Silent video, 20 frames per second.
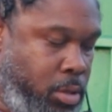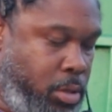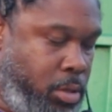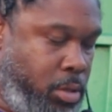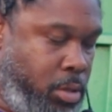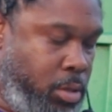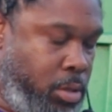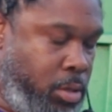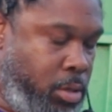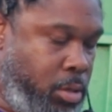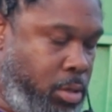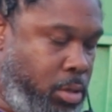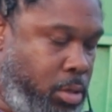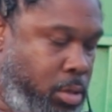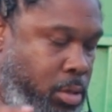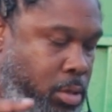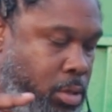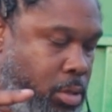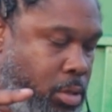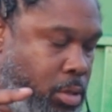
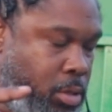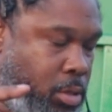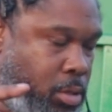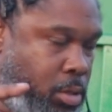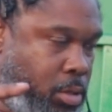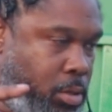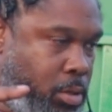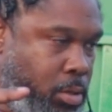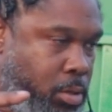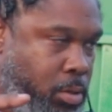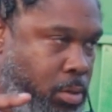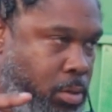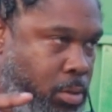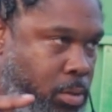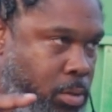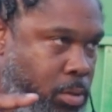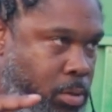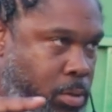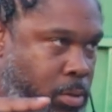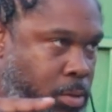
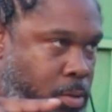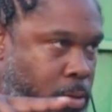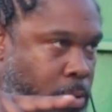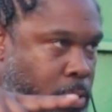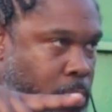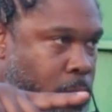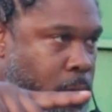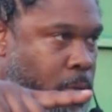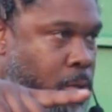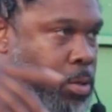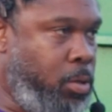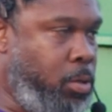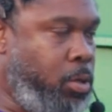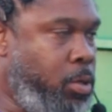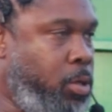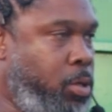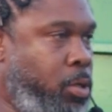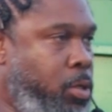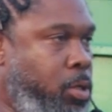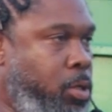No words are spoken by the person on screen.